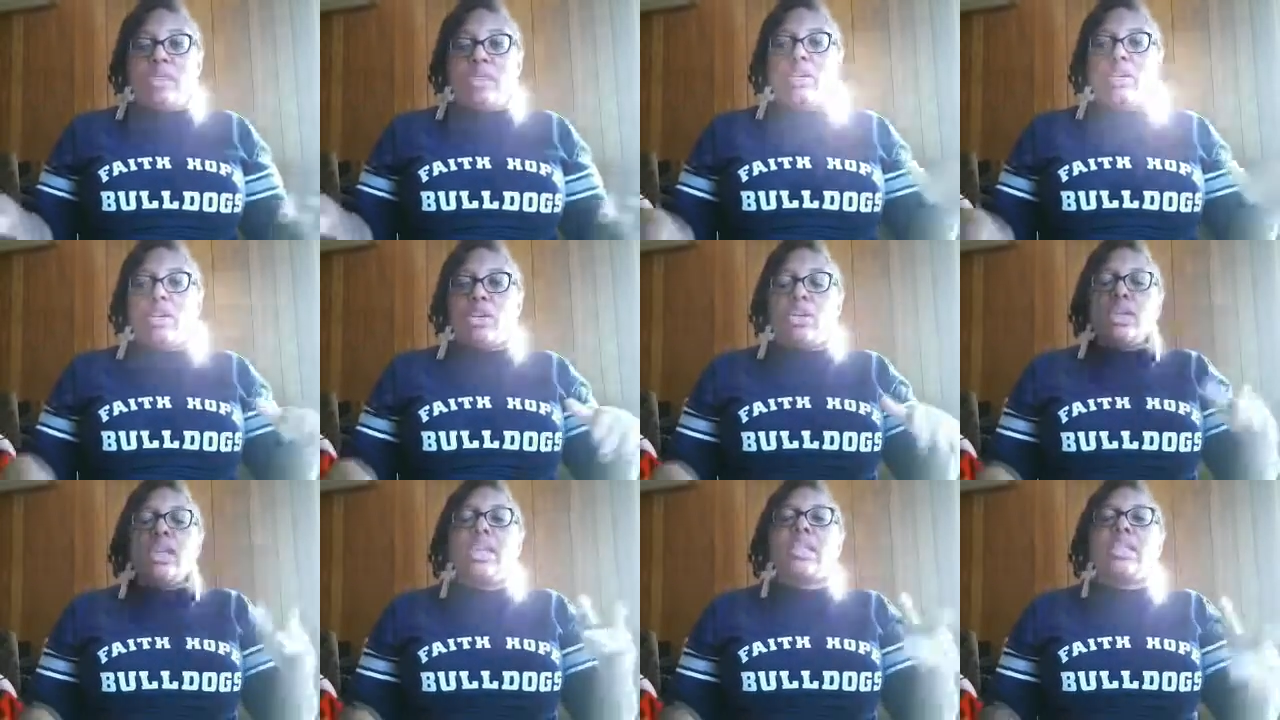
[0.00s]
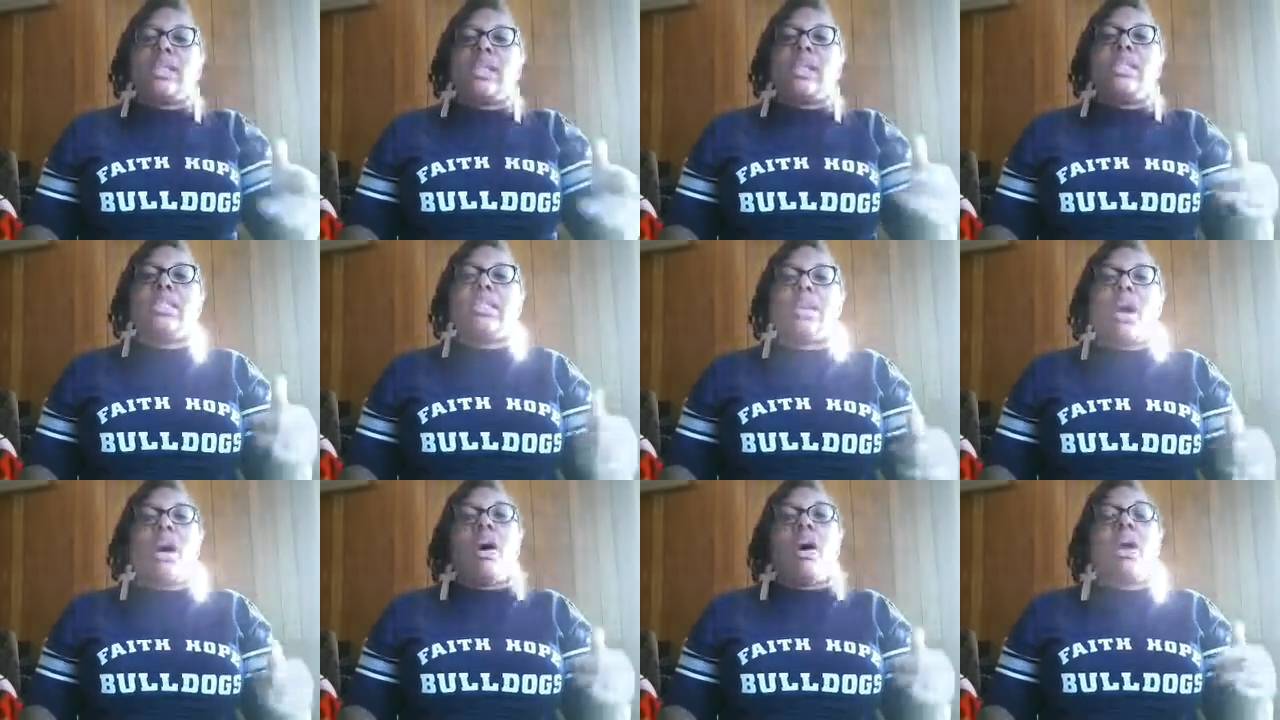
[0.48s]
So
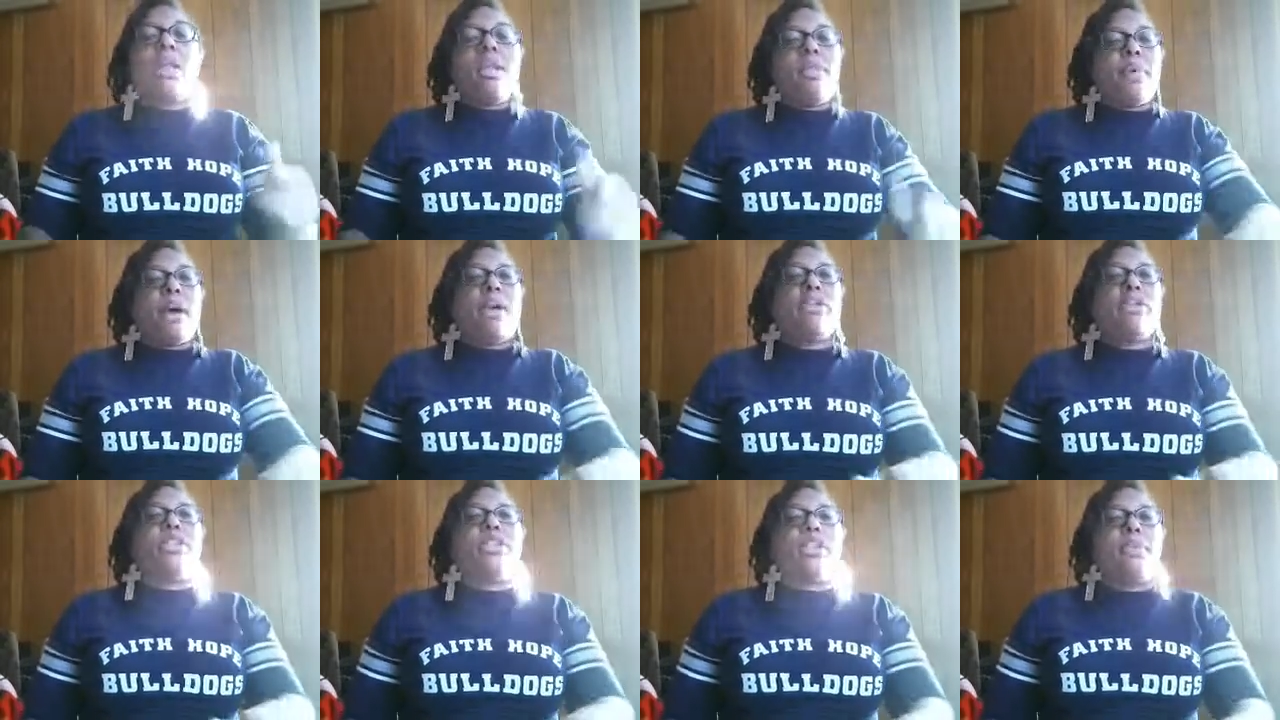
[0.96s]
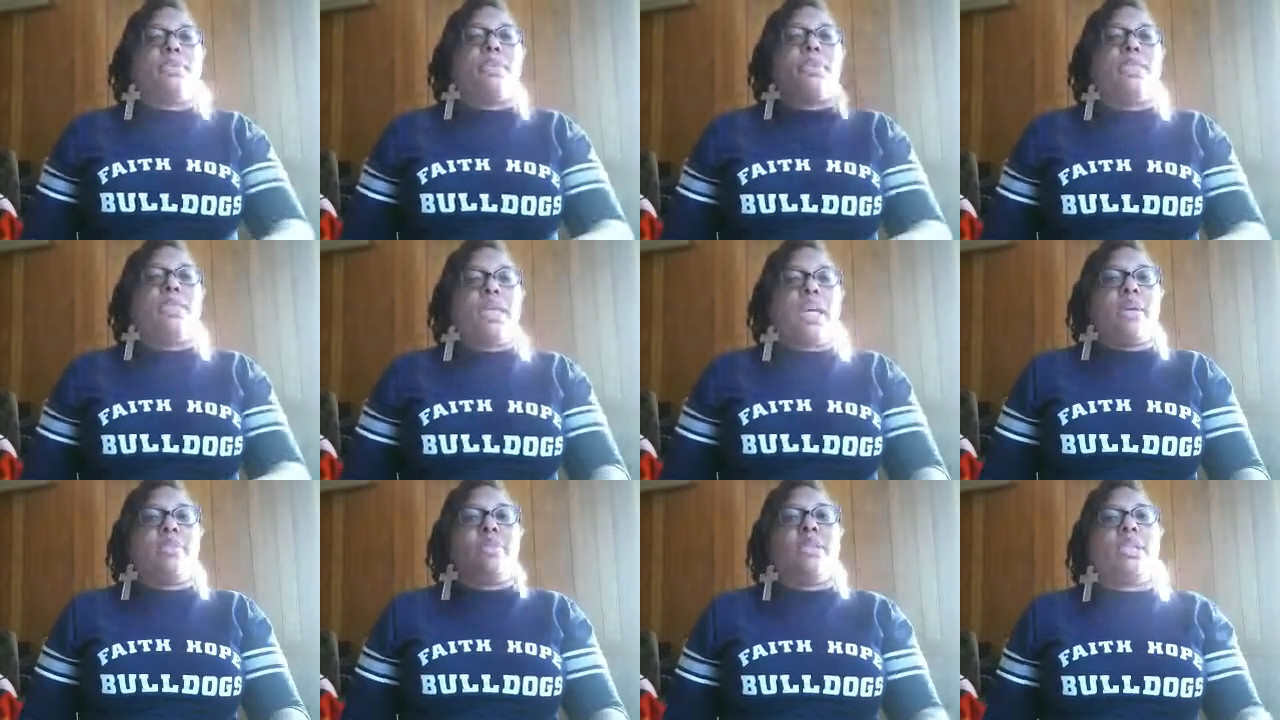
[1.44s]
it's all about your
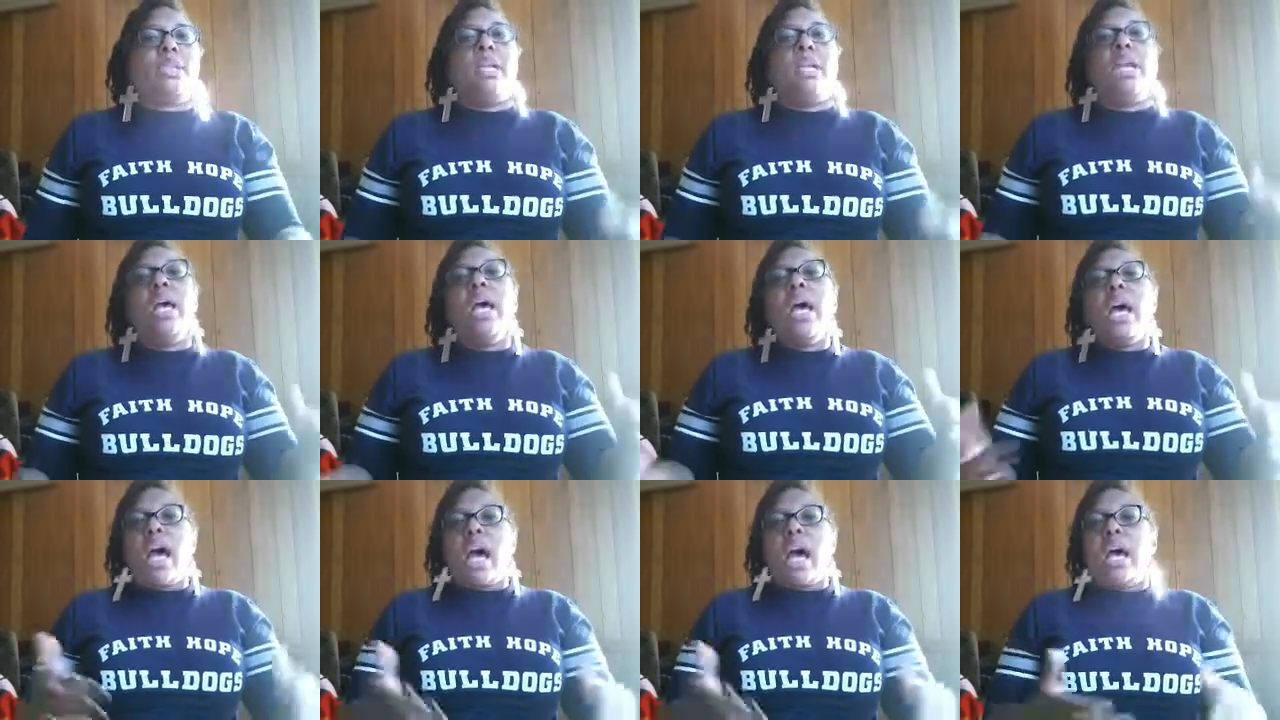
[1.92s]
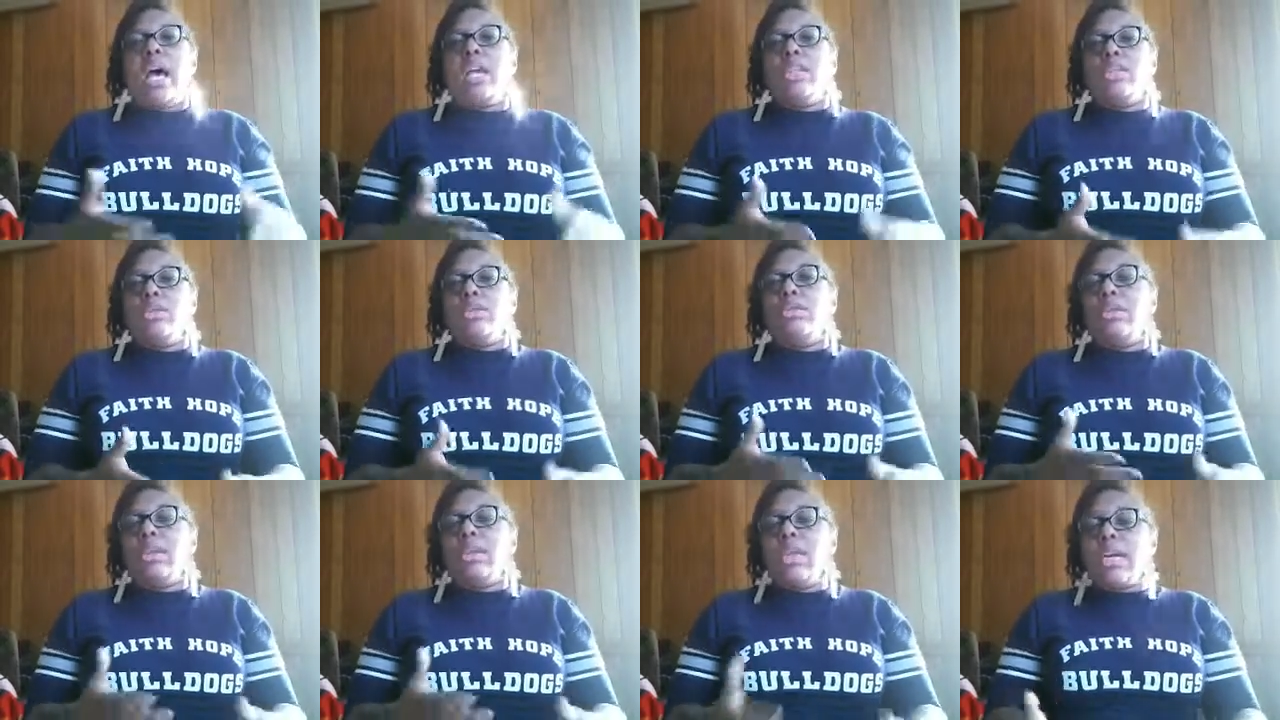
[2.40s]
perception and how
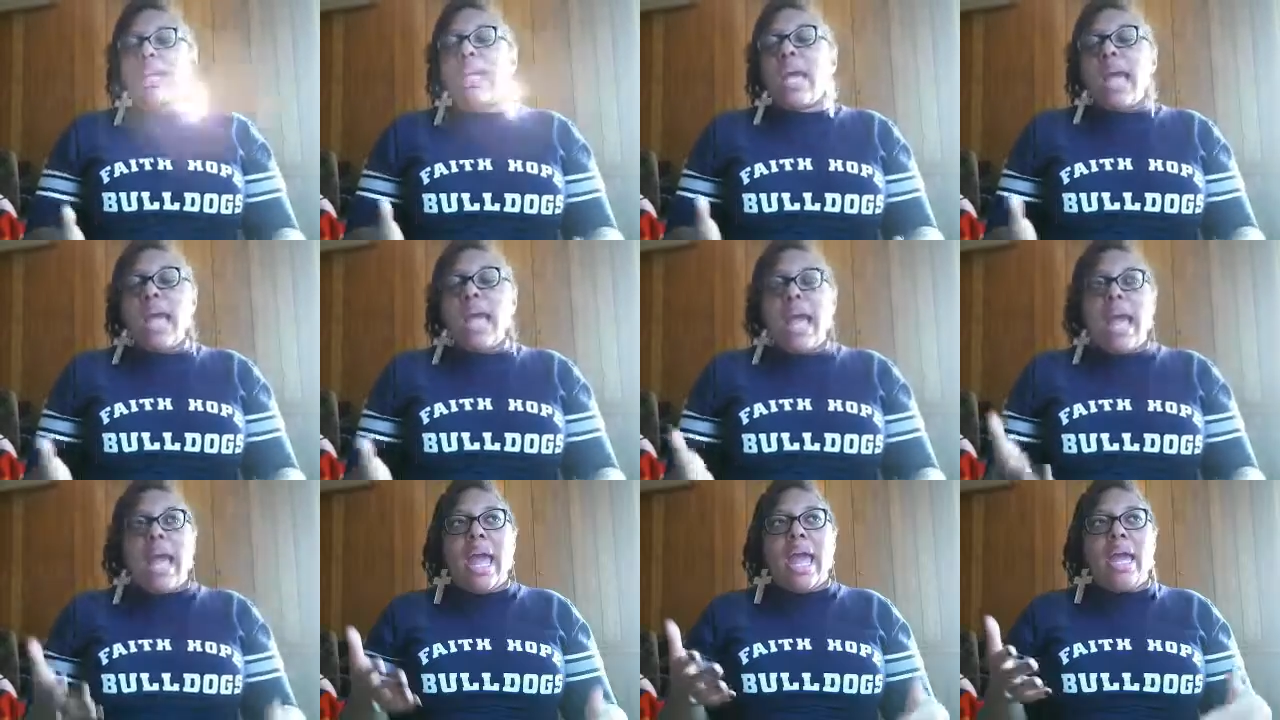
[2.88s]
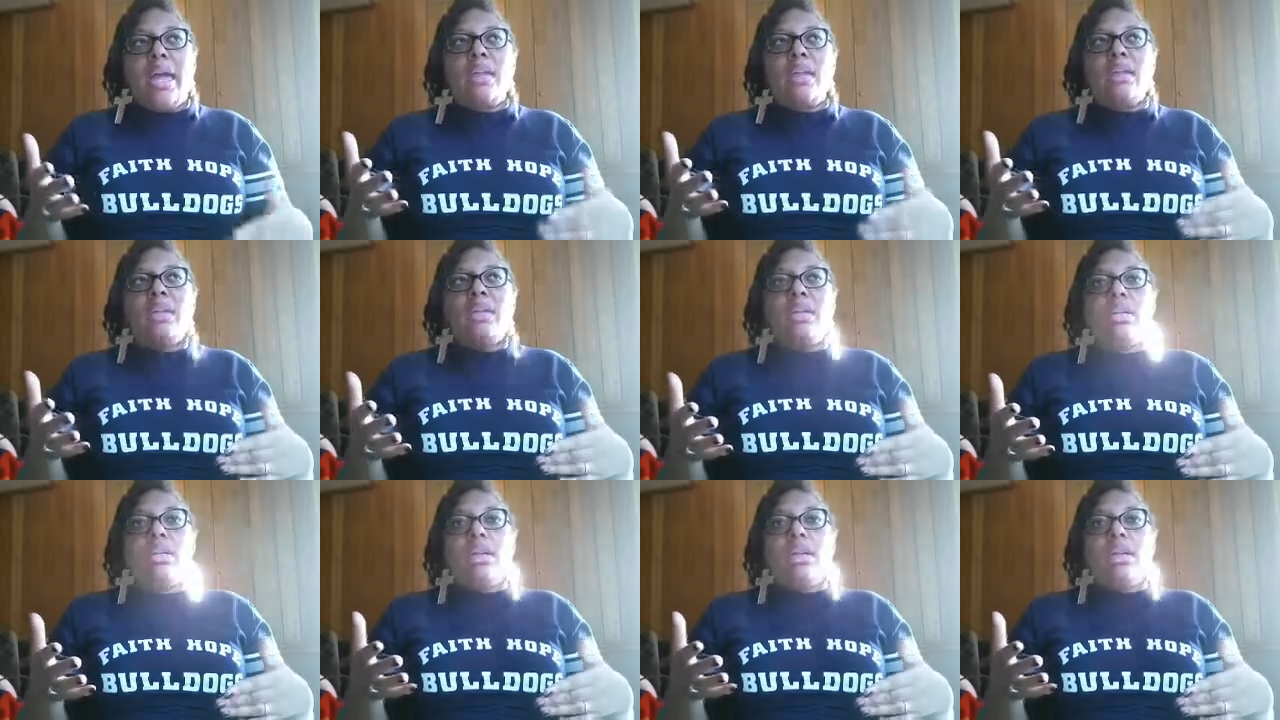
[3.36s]
you look at